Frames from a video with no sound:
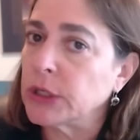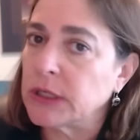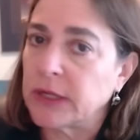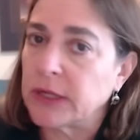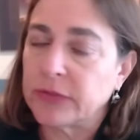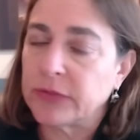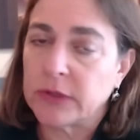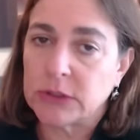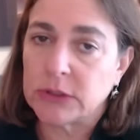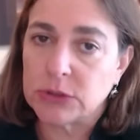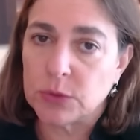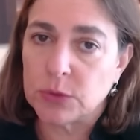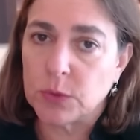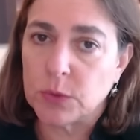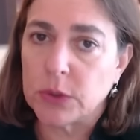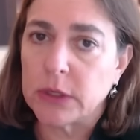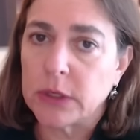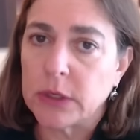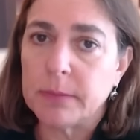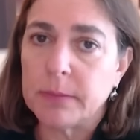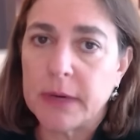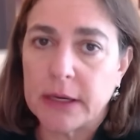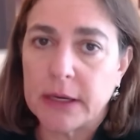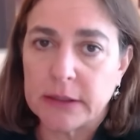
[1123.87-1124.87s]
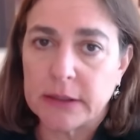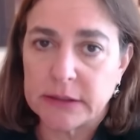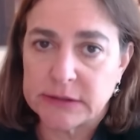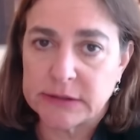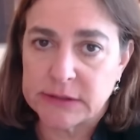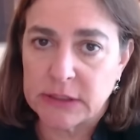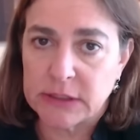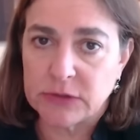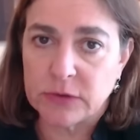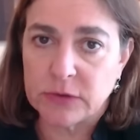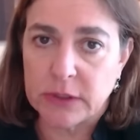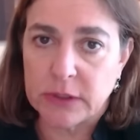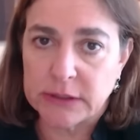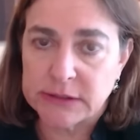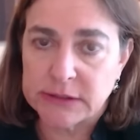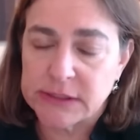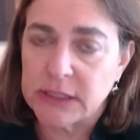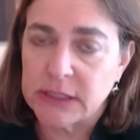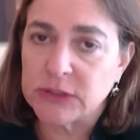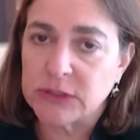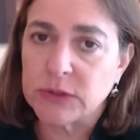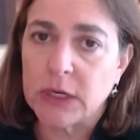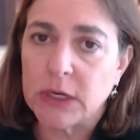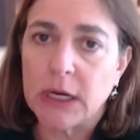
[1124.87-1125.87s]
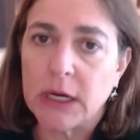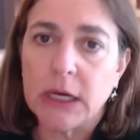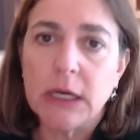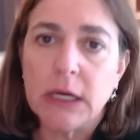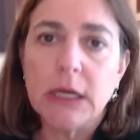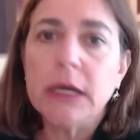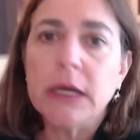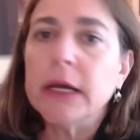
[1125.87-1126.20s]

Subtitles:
nothing to worry about, et cetera, et cetera.